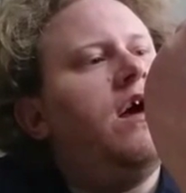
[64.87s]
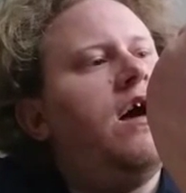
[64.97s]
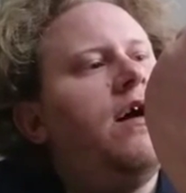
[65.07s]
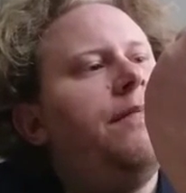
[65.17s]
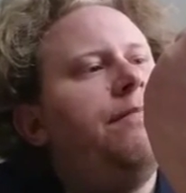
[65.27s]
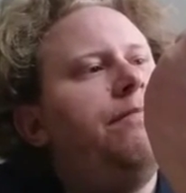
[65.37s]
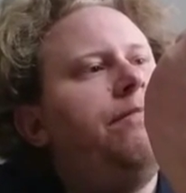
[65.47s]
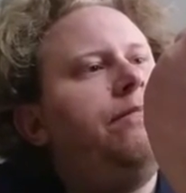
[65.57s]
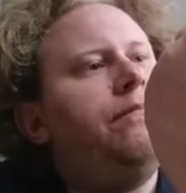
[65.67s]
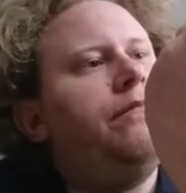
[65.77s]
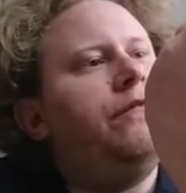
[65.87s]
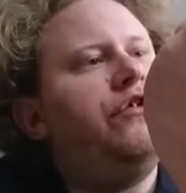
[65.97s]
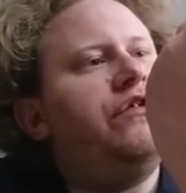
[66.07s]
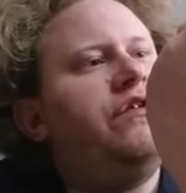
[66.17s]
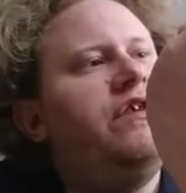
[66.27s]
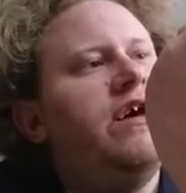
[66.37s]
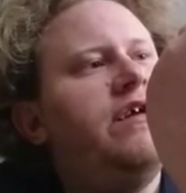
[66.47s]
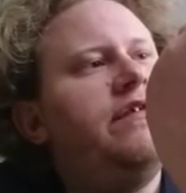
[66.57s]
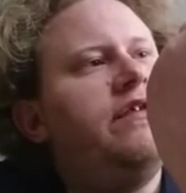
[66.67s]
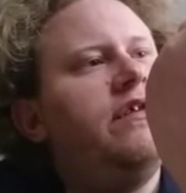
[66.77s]
um, just
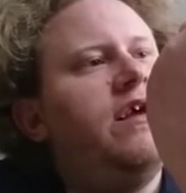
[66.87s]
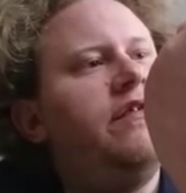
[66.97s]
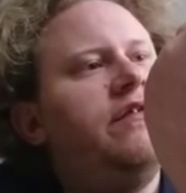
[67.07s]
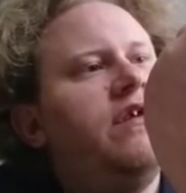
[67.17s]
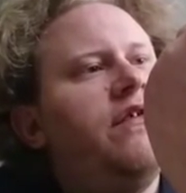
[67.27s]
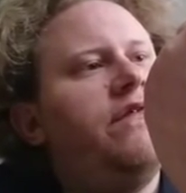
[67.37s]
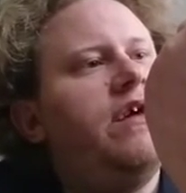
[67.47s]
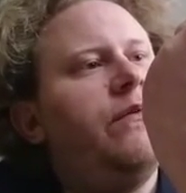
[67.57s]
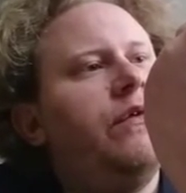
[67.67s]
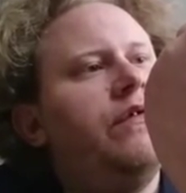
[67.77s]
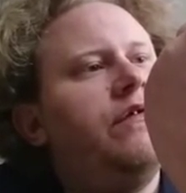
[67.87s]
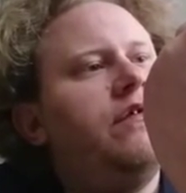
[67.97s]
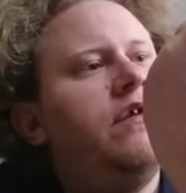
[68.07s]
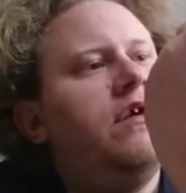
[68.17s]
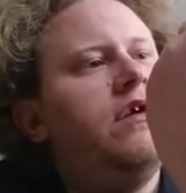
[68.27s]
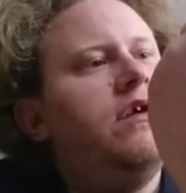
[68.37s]
dust and stuff that was